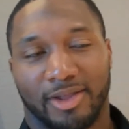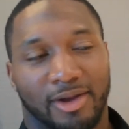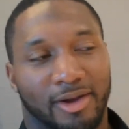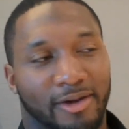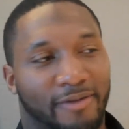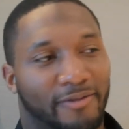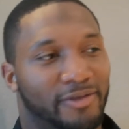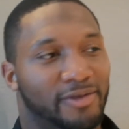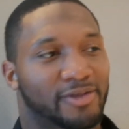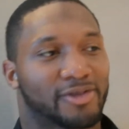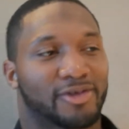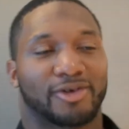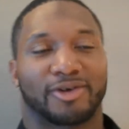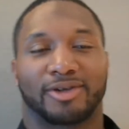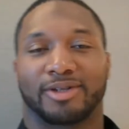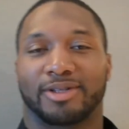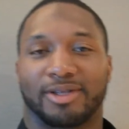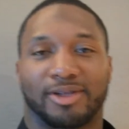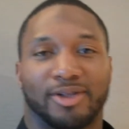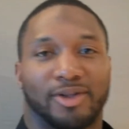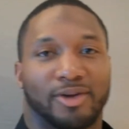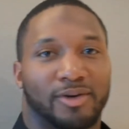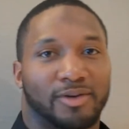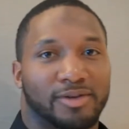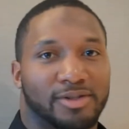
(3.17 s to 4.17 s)
No, it feels
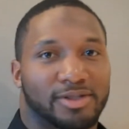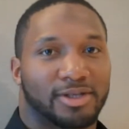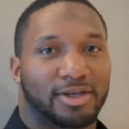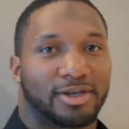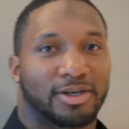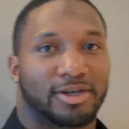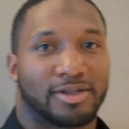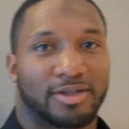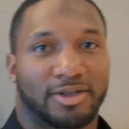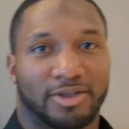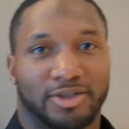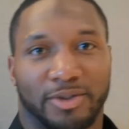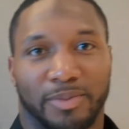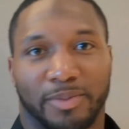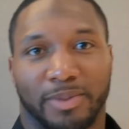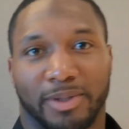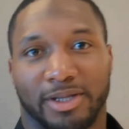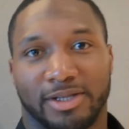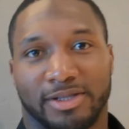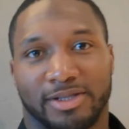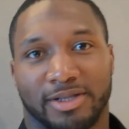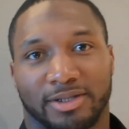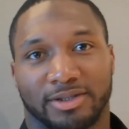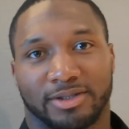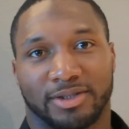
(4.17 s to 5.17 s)
good. You know, it's such a
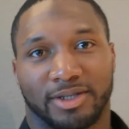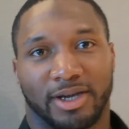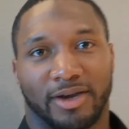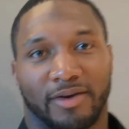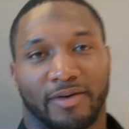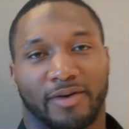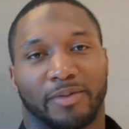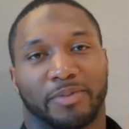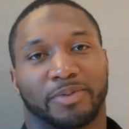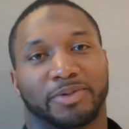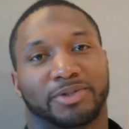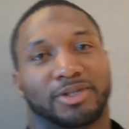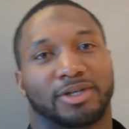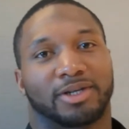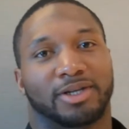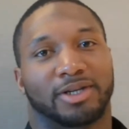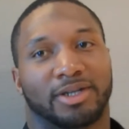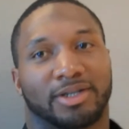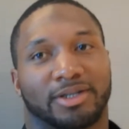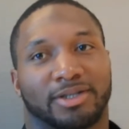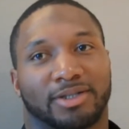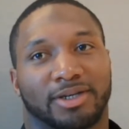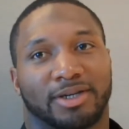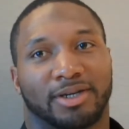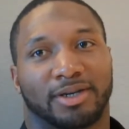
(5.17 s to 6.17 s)
blessing to have
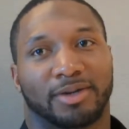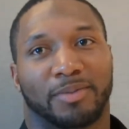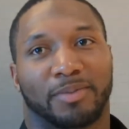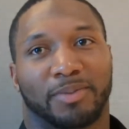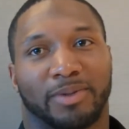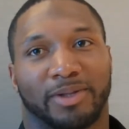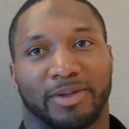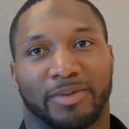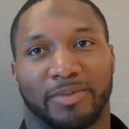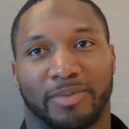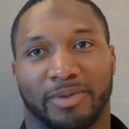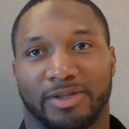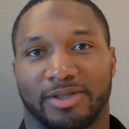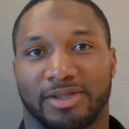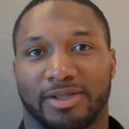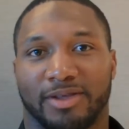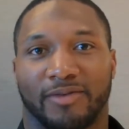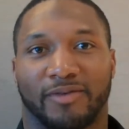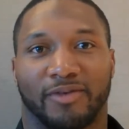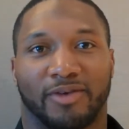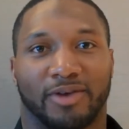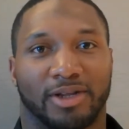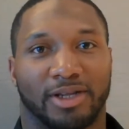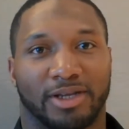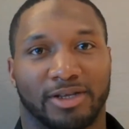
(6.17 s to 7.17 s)
opportunity to play in
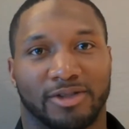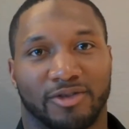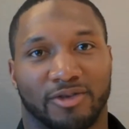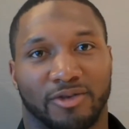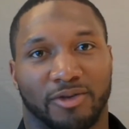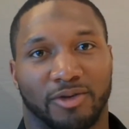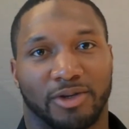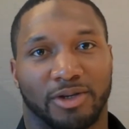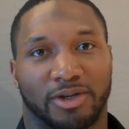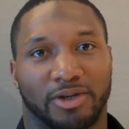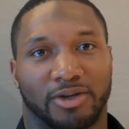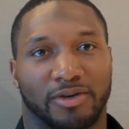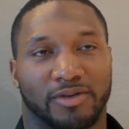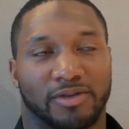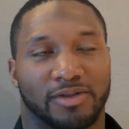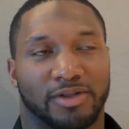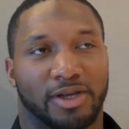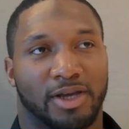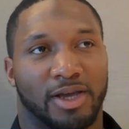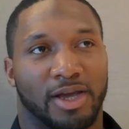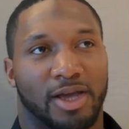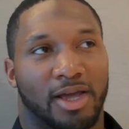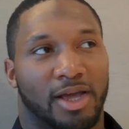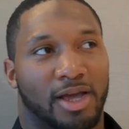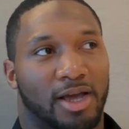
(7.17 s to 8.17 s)
BC for the next 2
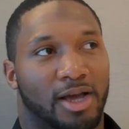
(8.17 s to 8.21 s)
years.